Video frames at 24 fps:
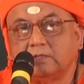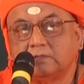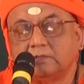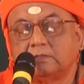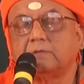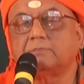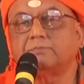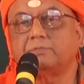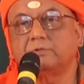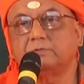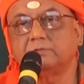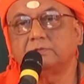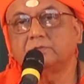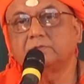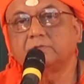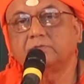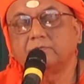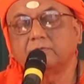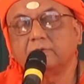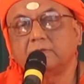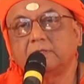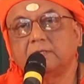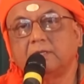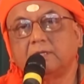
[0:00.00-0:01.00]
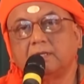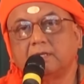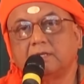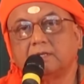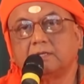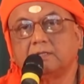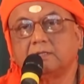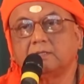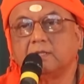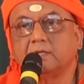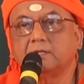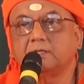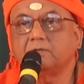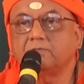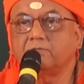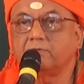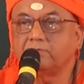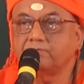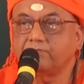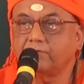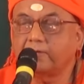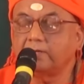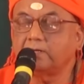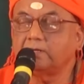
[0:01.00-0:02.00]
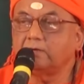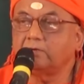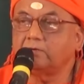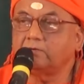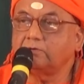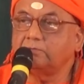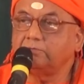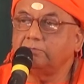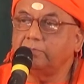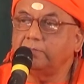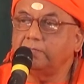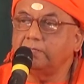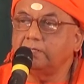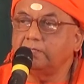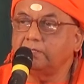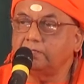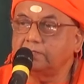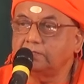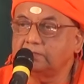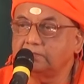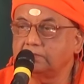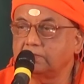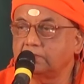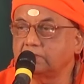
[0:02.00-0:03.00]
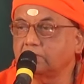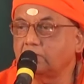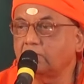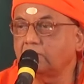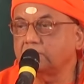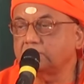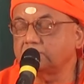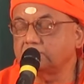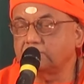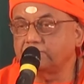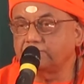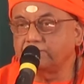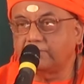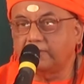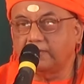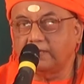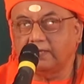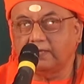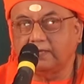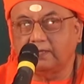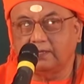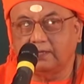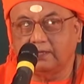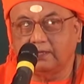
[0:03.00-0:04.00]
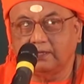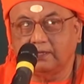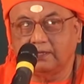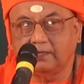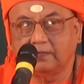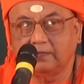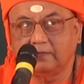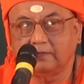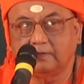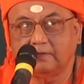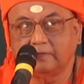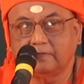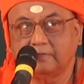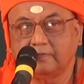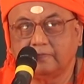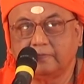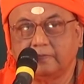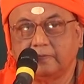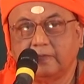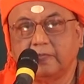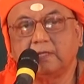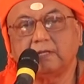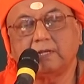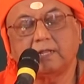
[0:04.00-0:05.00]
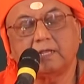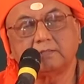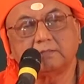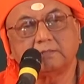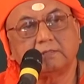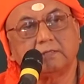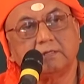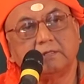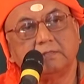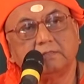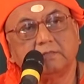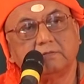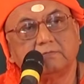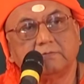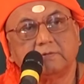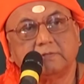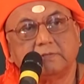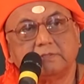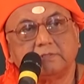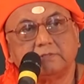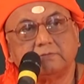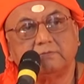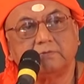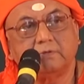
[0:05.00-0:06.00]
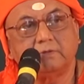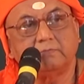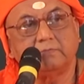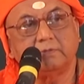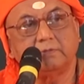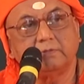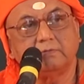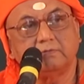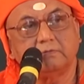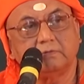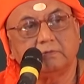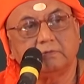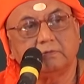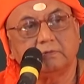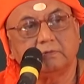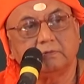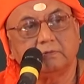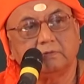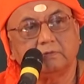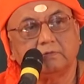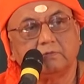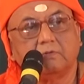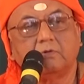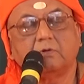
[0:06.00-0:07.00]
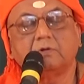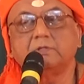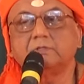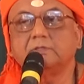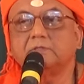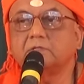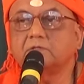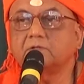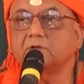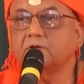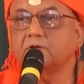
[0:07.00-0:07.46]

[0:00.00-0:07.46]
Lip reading: suppose we take that we find out B is the cause of A. then naturally the question will be, what is the